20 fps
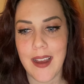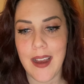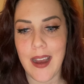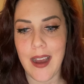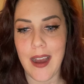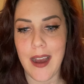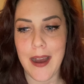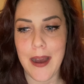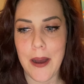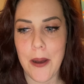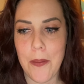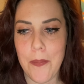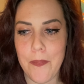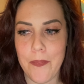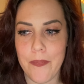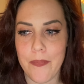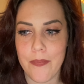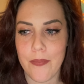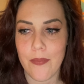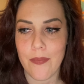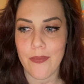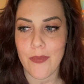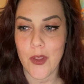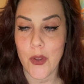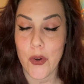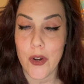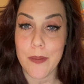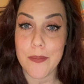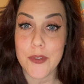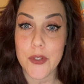or
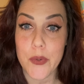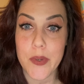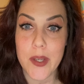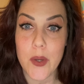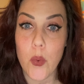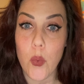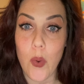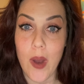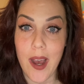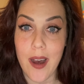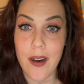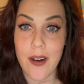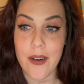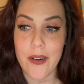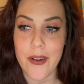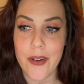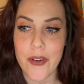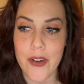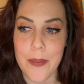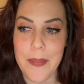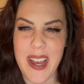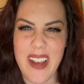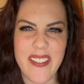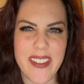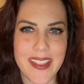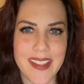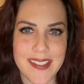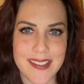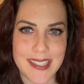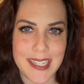I'm doing well, or I'm
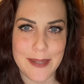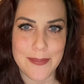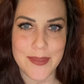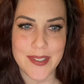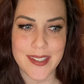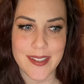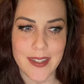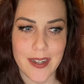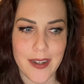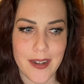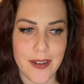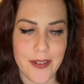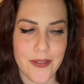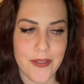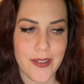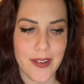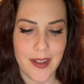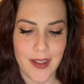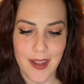having the same stuff.